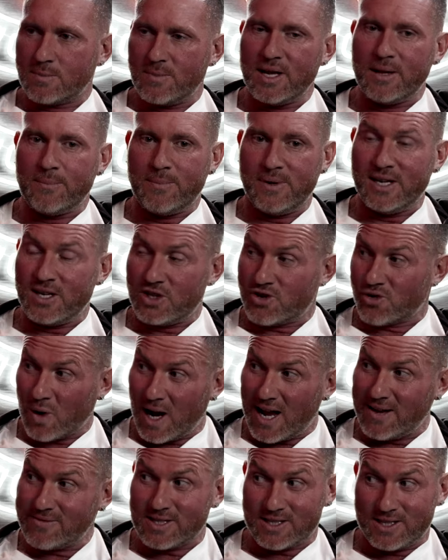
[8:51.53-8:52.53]
but when it
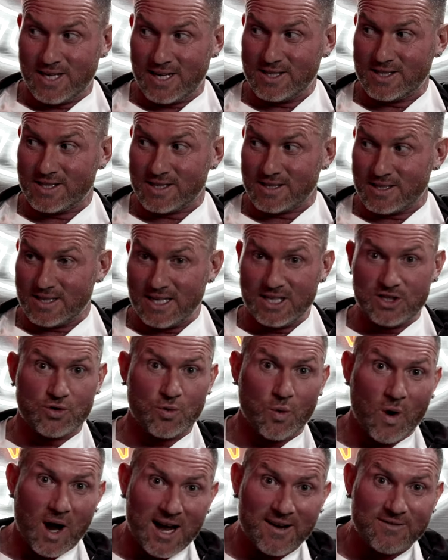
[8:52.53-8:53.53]
drives attention, it
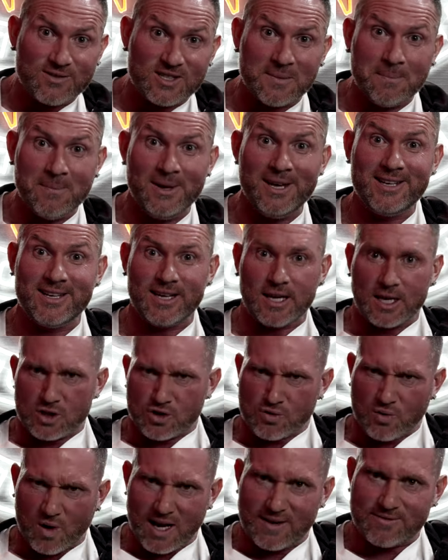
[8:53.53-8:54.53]
drives the media, it
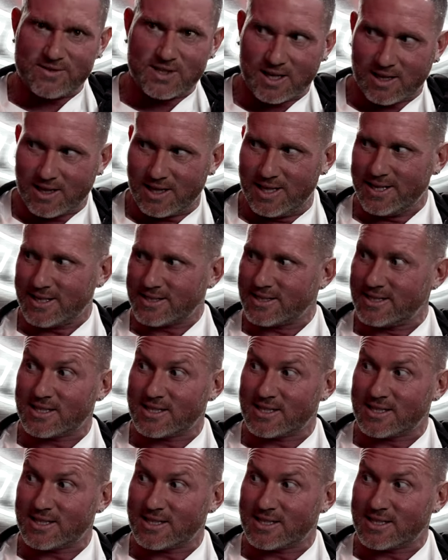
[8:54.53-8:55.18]
drives the clicks.